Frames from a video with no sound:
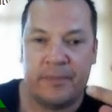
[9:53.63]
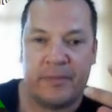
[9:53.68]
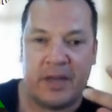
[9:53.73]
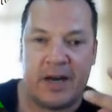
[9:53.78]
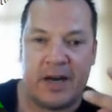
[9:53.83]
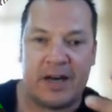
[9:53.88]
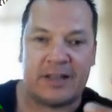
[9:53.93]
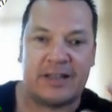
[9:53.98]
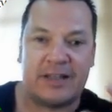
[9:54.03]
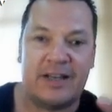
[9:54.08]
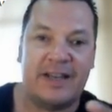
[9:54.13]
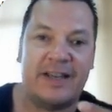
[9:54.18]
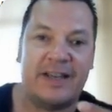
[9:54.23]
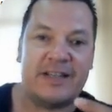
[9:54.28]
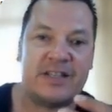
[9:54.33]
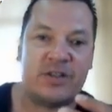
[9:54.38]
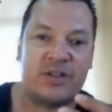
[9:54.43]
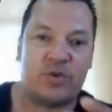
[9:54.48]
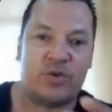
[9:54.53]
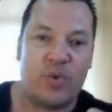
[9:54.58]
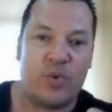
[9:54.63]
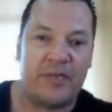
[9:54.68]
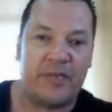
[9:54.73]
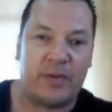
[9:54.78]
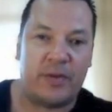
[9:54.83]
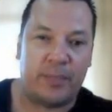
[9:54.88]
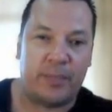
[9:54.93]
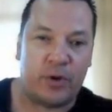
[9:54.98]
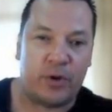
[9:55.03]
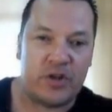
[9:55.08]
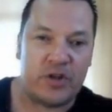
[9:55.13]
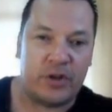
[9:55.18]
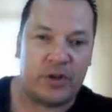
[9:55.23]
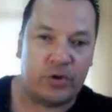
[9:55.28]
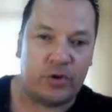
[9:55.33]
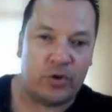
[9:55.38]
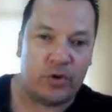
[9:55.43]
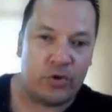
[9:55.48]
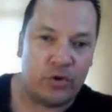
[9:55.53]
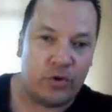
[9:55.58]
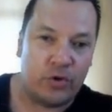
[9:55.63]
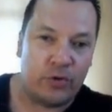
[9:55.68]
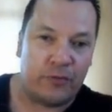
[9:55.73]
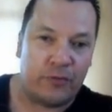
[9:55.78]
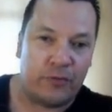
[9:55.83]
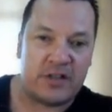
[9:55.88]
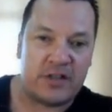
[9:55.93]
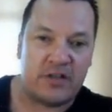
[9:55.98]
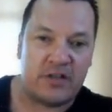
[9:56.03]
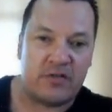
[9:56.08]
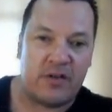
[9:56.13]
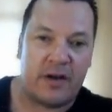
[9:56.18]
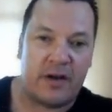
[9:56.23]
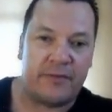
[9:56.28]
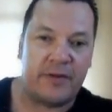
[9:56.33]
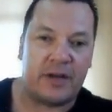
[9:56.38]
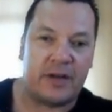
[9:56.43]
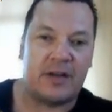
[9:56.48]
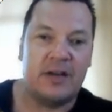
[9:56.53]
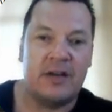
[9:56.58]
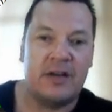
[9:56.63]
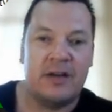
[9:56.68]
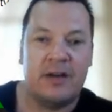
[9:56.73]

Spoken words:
at least 20% to new fresh traffic.